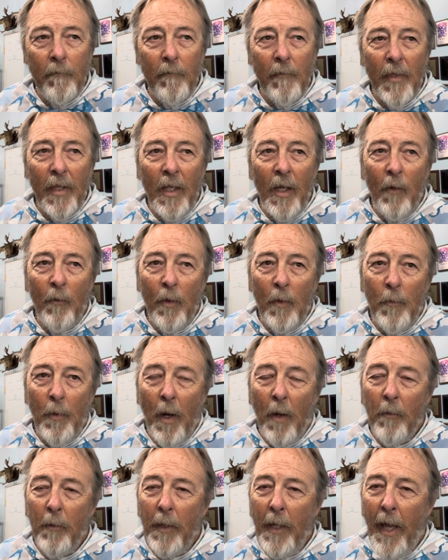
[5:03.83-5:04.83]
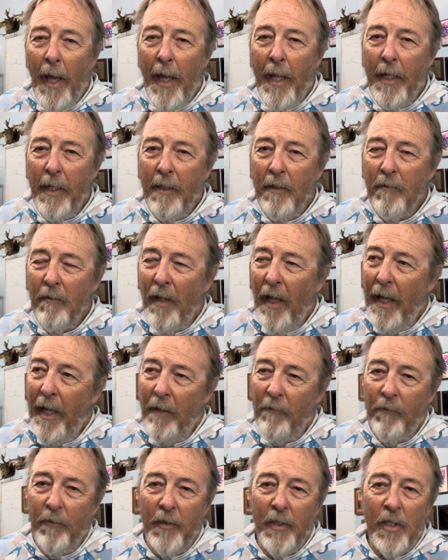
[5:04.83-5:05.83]
you know, we probably had
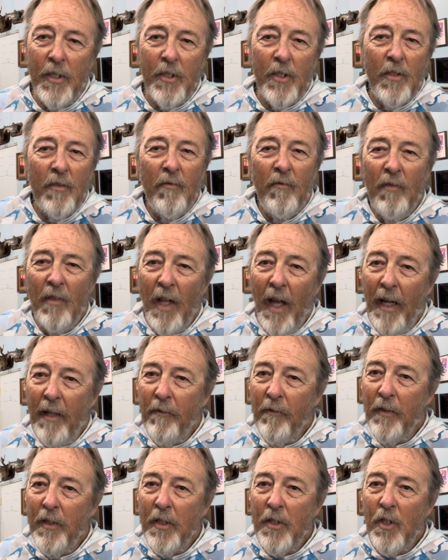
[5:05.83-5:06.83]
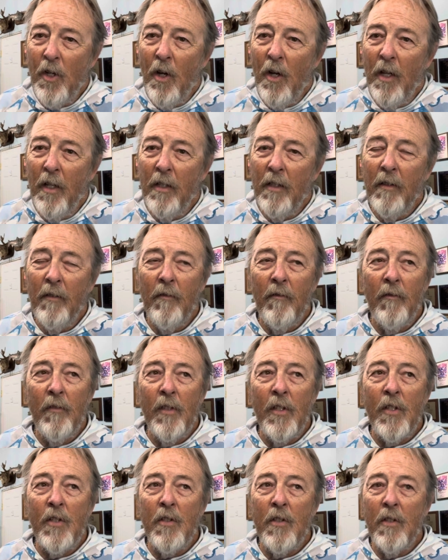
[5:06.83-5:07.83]
8 fish, 9 fish on
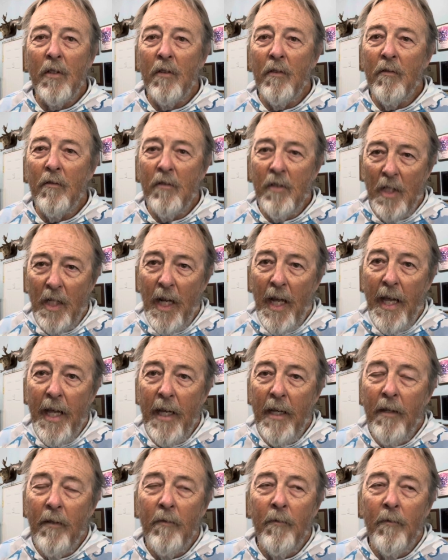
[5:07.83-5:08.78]
this today.